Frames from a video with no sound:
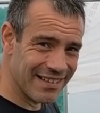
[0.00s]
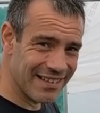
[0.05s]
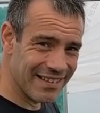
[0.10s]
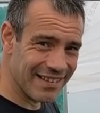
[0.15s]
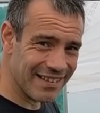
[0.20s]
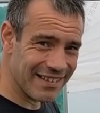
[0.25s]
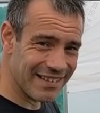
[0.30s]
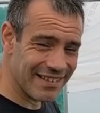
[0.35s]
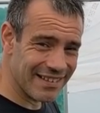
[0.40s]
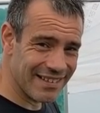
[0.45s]

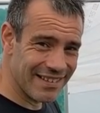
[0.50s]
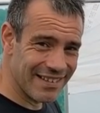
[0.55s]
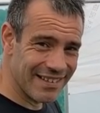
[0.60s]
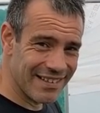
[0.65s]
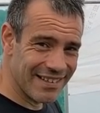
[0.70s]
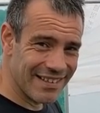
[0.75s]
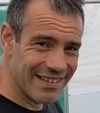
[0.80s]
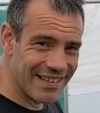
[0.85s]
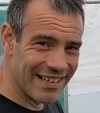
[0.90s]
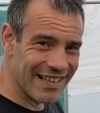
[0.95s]
Yeah,
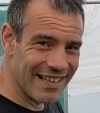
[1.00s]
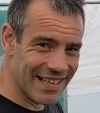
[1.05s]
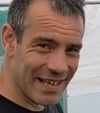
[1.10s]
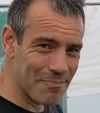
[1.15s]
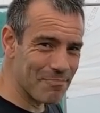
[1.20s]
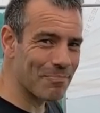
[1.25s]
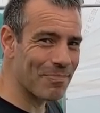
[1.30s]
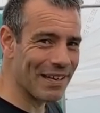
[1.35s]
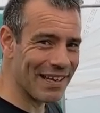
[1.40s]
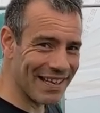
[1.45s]
they
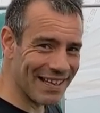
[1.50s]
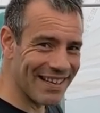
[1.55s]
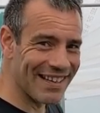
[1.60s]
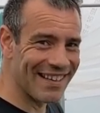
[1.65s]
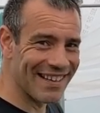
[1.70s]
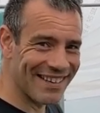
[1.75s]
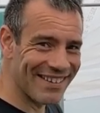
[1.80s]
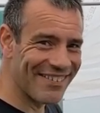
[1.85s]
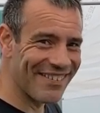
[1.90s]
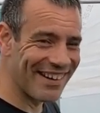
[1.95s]
get big,
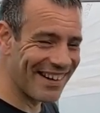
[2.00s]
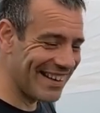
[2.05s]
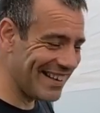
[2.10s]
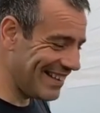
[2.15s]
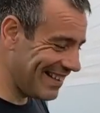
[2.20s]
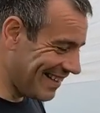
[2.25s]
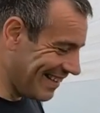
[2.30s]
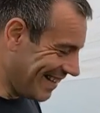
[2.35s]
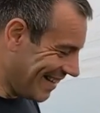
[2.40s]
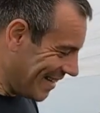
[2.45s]
right?
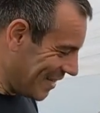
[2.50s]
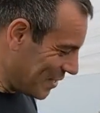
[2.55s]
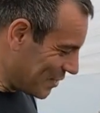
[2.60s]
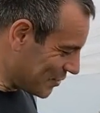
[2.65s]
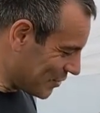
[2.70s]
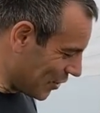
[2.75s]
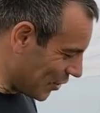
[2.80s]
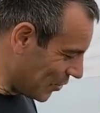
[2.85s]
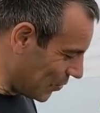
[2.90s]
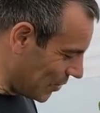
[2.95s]

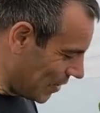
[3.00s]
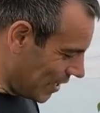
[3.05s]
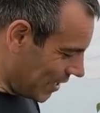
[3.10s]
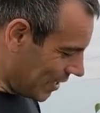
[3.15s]
So,